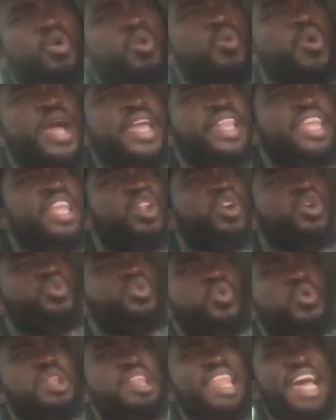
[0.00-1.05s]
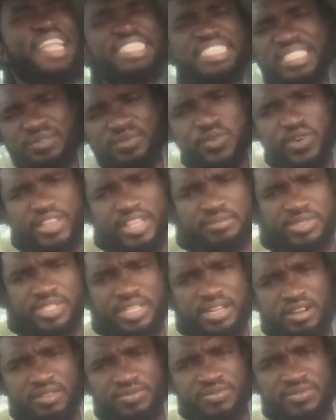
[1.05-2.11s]
where they not do nothing for
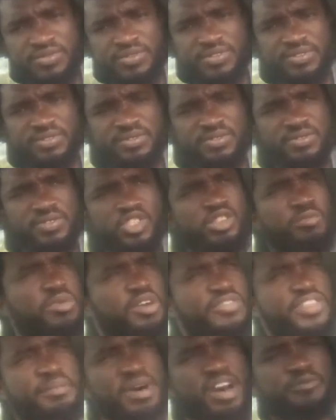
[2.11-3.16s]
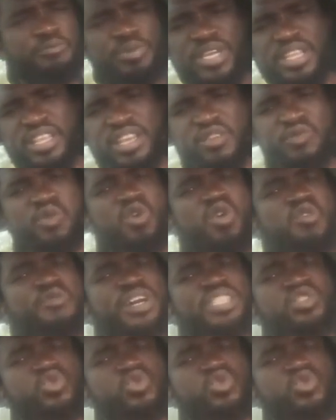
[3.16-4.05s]
themselves. Some of them have been here for over